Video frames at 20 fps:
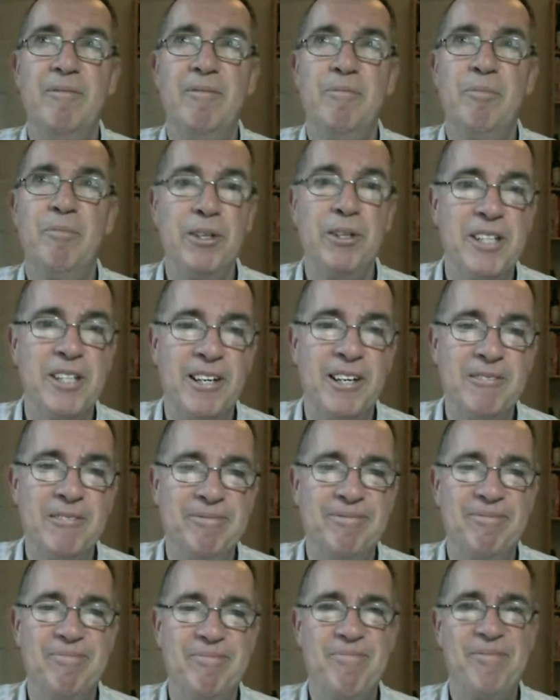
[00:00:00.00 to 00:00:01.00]
Pronto,
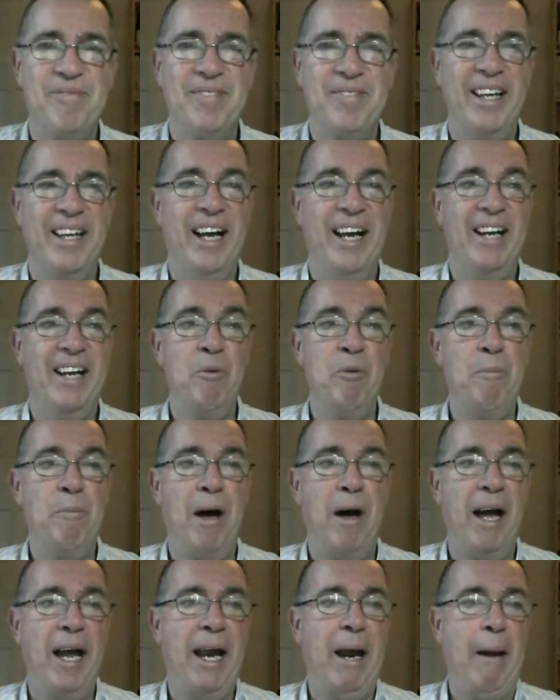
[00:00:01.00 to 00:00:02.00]
and it was
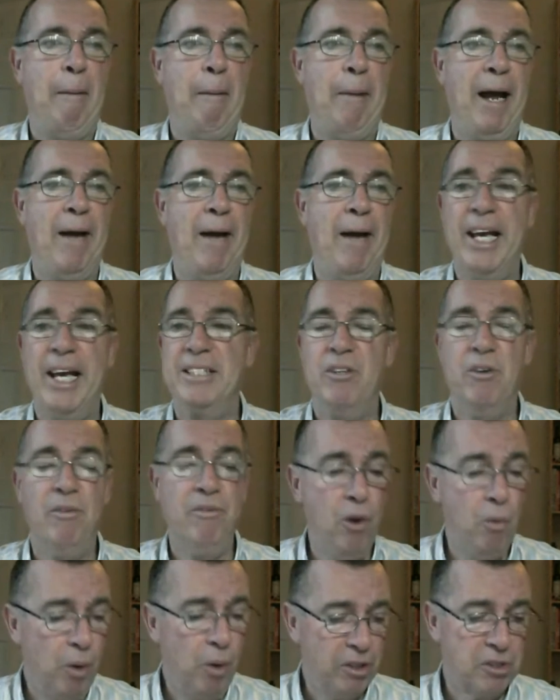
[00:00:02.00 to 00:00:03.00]
by Pam Ayres. So if
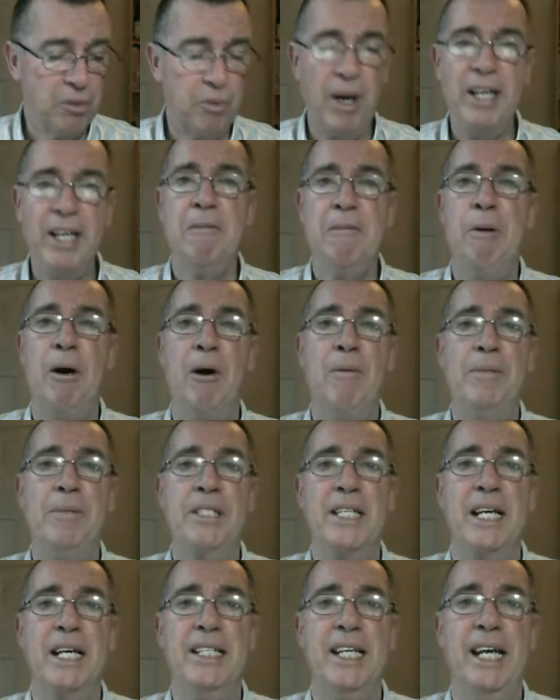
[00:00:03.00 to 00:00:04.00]
you want to write a poem and
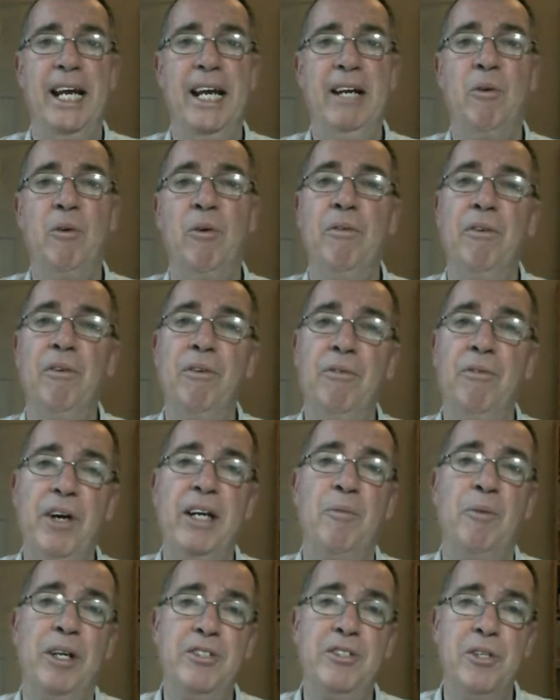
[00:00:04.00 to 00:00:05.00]
send it in, or if you've
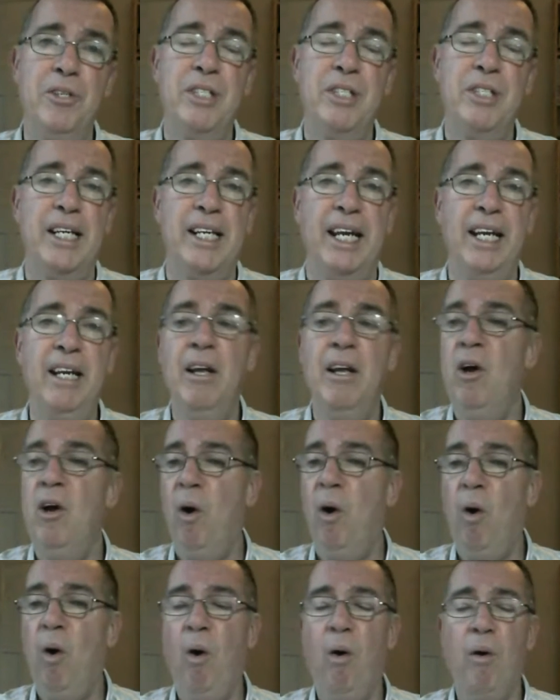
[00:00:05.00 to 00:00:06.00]
written one, do send it in.
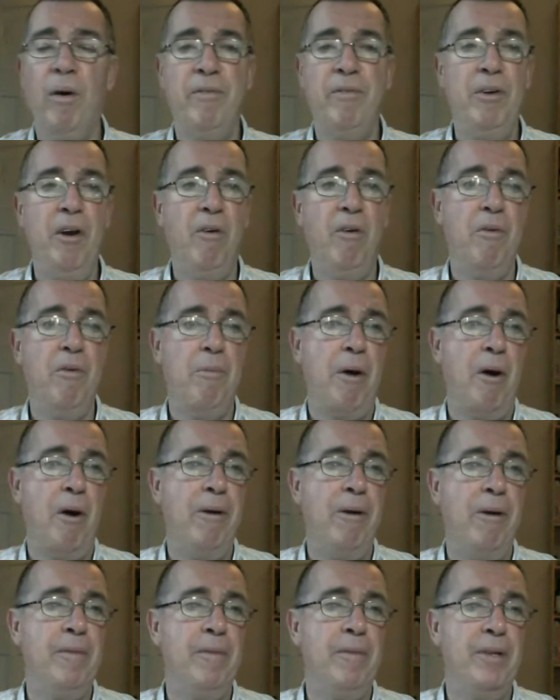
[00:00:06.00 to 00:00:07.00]
Or if you know a
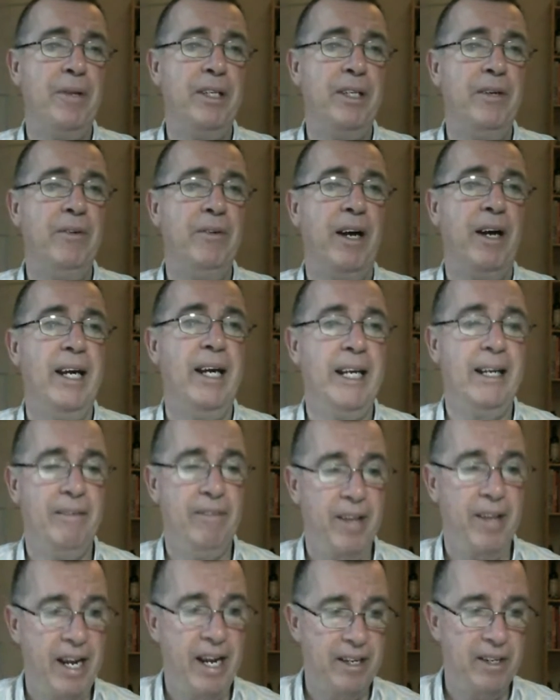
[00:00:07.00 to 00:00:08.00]
poem that you like,
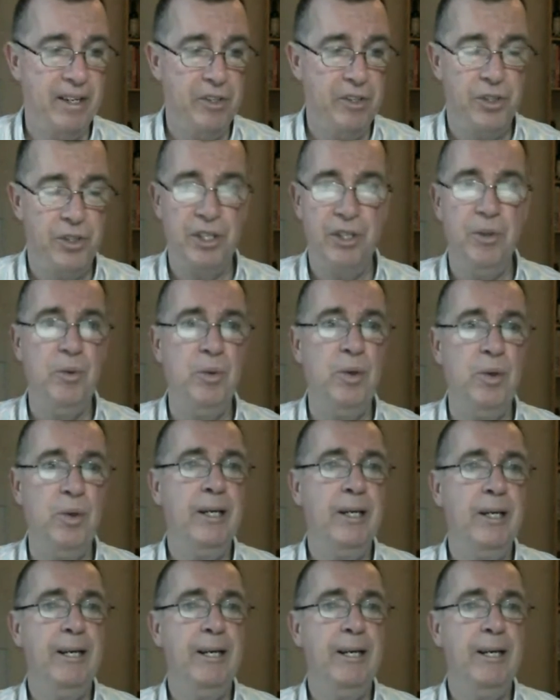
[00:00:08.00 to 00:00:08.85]
then do